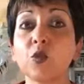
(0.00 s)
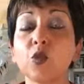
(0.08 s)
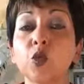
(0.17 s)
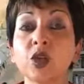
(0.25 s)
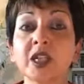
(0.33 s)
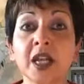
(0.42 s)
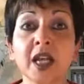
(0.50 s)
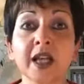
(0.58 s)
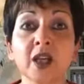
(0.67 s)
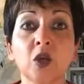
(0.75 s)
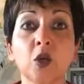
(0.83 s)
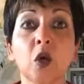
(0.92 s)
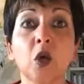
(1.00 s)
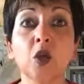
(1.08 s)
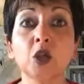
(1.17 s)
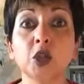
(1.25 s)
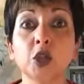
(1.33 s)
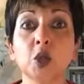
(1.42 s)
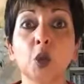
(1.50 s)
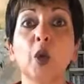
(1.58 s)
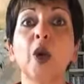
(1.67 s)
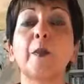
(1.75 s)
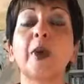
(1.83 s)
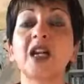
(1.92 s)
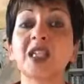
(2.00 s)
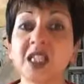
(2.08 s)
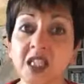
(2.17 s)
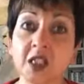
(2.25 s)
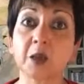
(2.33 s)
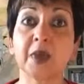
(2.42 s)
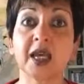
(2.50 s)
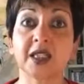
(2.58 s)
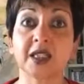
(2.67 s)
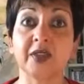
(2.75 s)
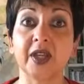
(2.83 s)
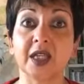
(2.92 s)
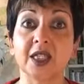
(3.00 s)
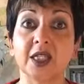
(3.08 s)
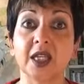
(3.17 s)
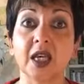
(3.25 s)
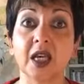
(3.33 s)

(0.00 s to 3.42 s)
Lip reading: would like you all to participate in this,